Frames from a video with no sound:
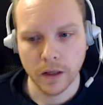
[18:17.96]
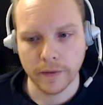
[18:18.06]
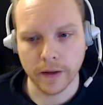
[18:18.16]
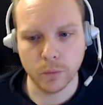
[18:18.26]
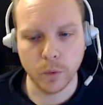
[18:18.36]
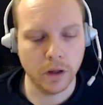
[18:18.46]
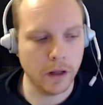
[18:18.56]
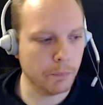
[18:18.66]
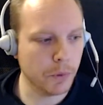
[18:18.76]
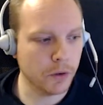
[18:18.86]
that will
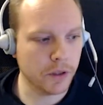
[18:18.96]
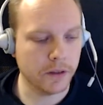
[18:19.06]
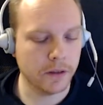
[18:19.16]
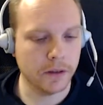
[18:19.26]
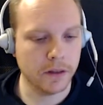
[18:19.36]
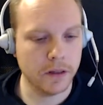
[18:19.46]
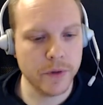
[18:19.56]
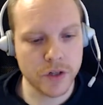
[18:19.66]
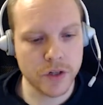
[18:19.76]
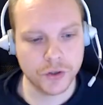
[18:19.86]
upload an
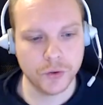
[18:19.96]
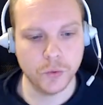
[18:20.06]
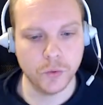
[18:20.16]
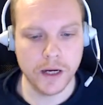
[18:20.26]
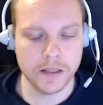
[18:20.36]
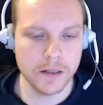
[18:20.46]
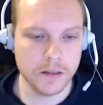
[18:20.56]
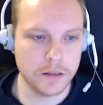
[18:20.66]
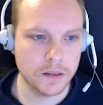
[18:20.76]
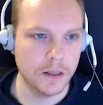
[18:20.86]
image to
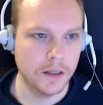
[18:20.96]
assets